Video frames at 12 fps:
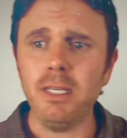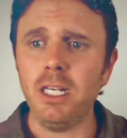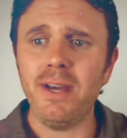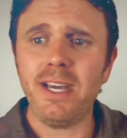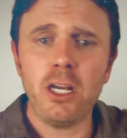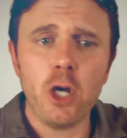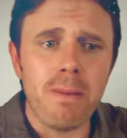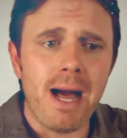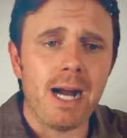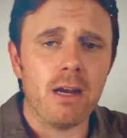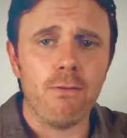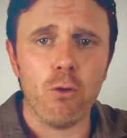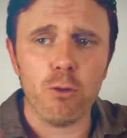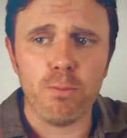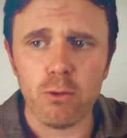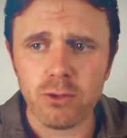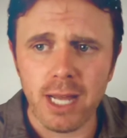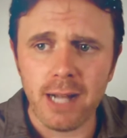but it can go back and
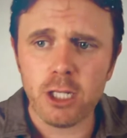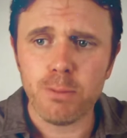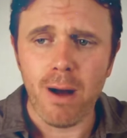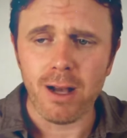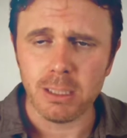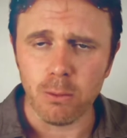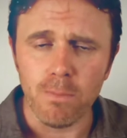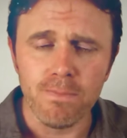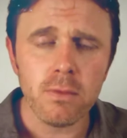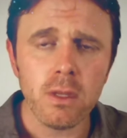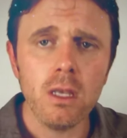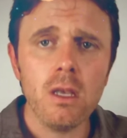forth both sides. It's possible.